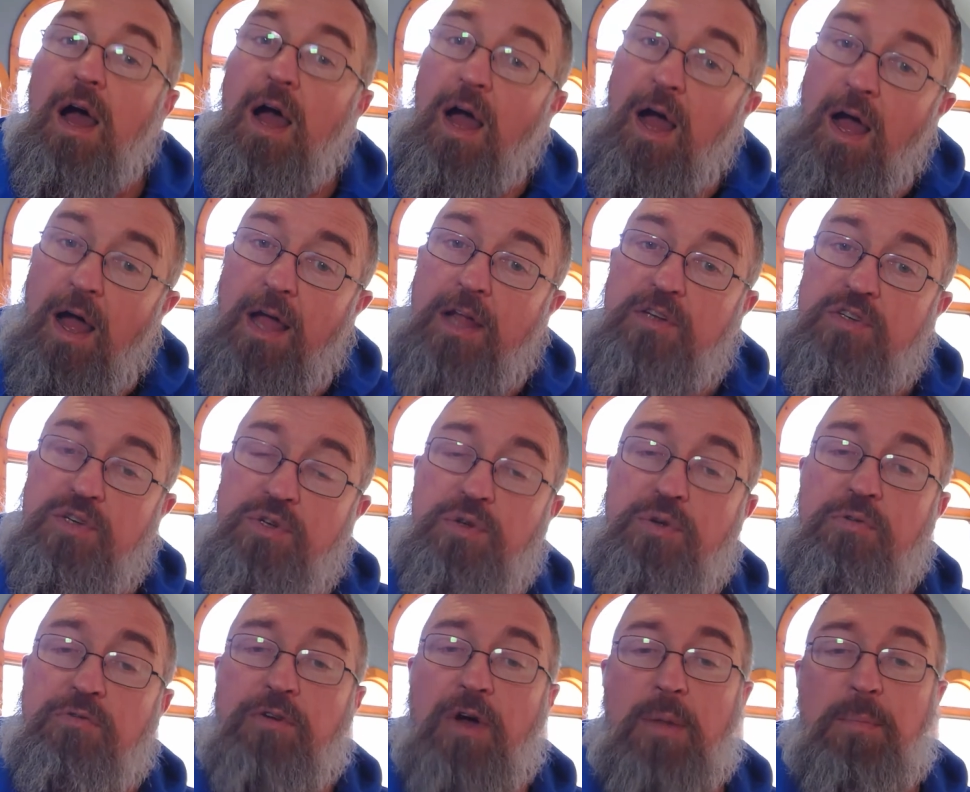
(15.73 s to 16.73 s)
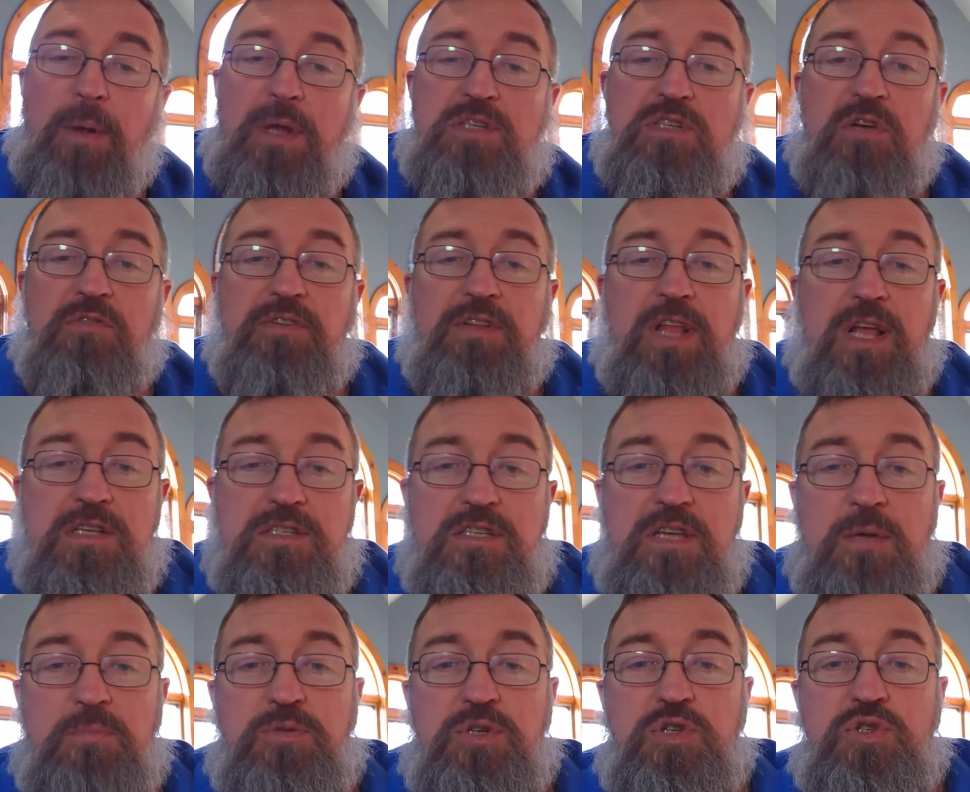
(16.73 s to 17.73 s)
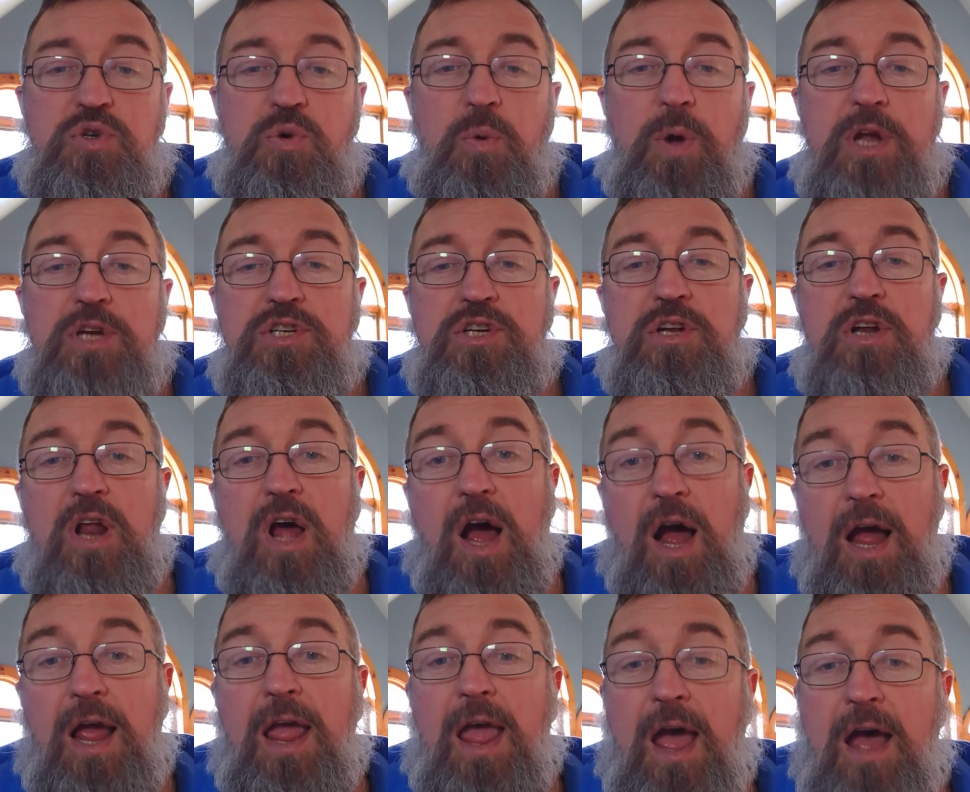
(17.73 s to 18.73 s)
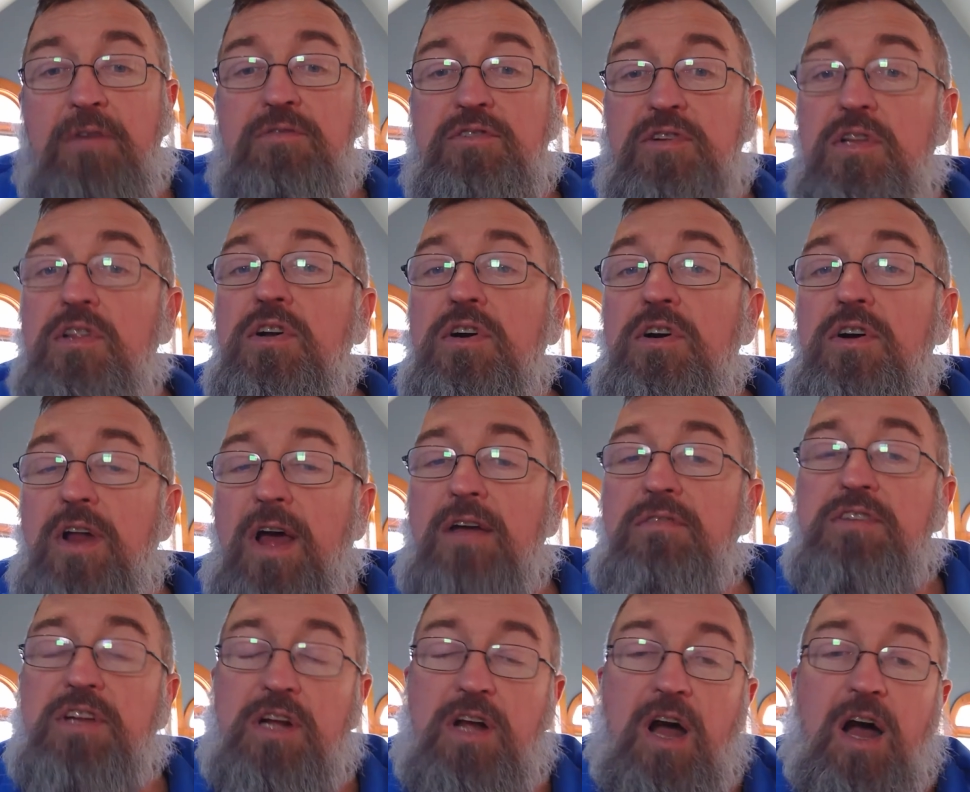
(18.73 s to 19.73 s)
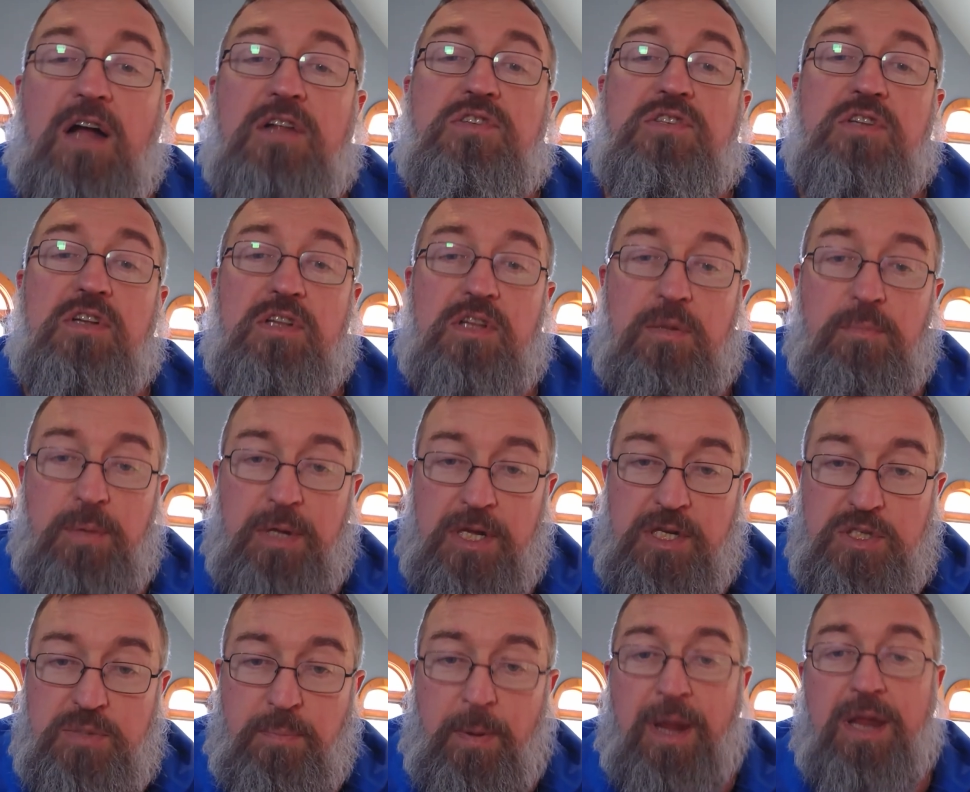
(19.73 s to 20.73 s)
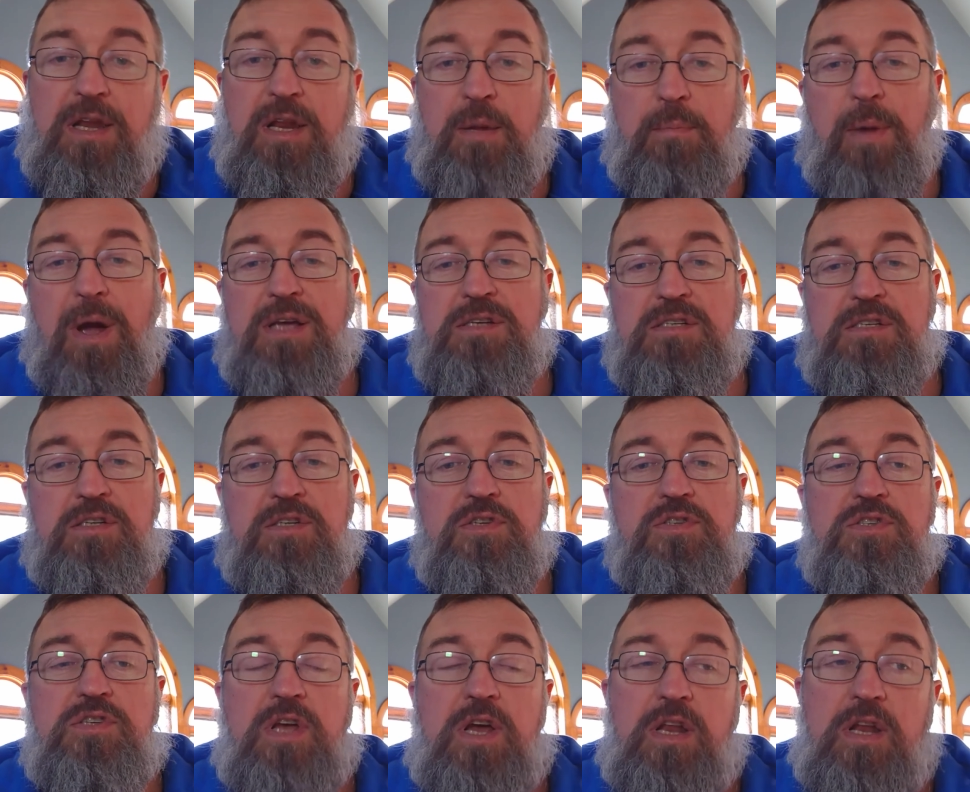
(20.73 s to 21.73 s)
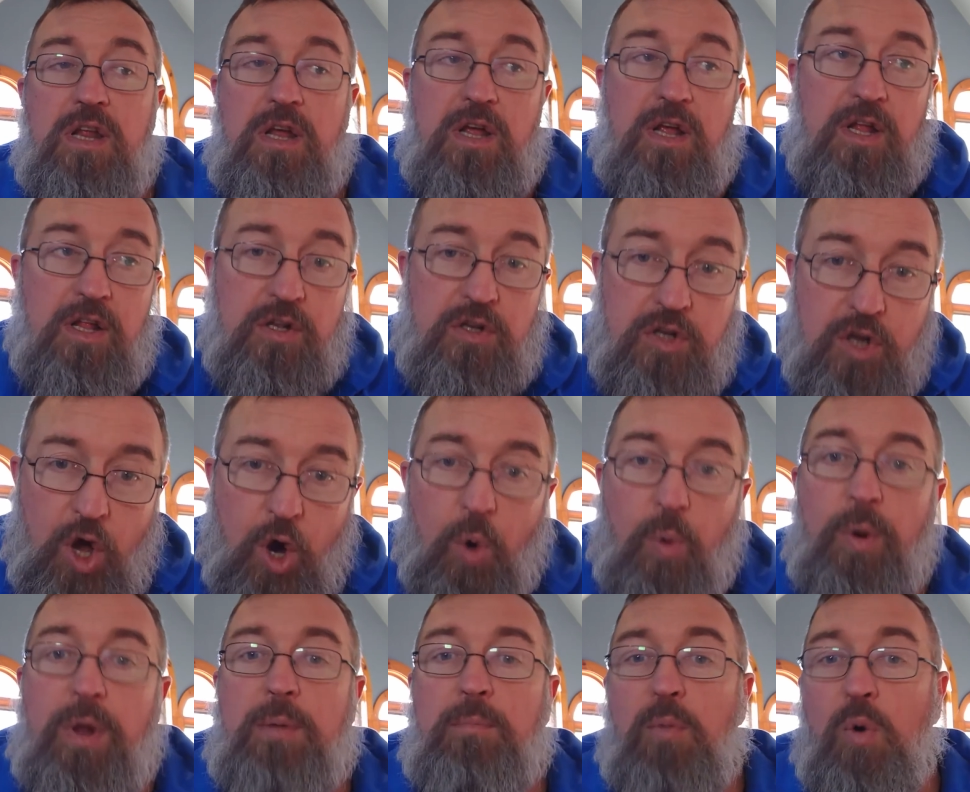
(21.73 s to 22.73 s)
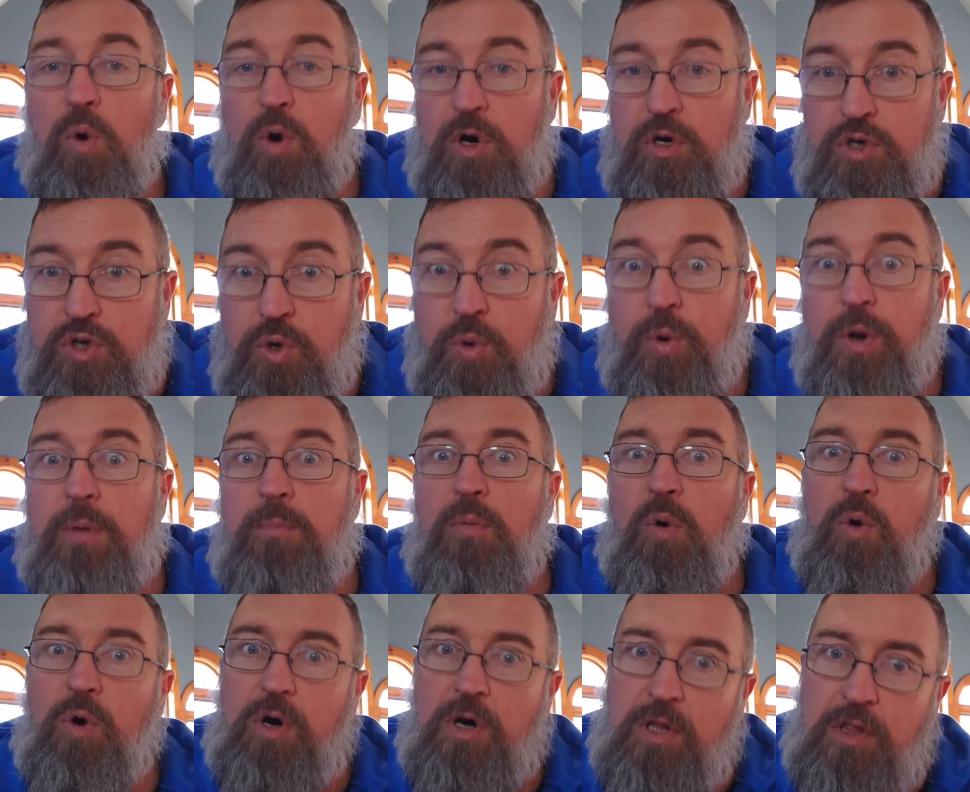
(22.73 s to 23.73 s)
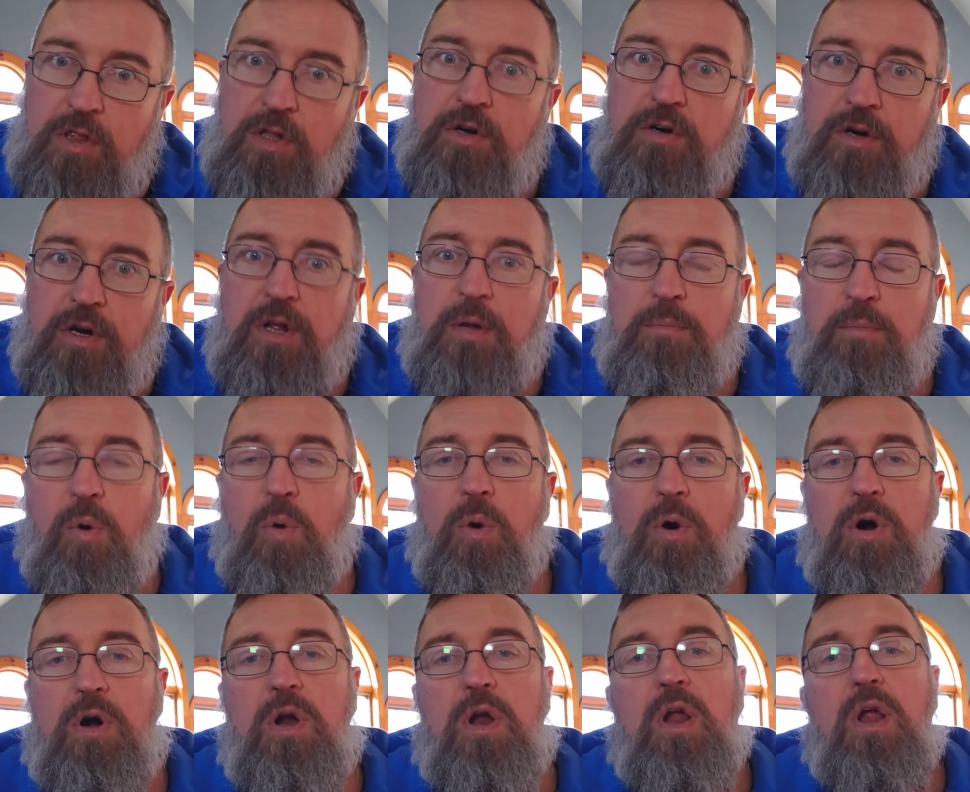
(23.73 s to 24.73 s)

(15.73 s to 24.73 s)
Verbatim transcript: I too find myself in that same situation. I have to learn. I have to constantly be expanding my skill set, knowing more, doing more, and learning more.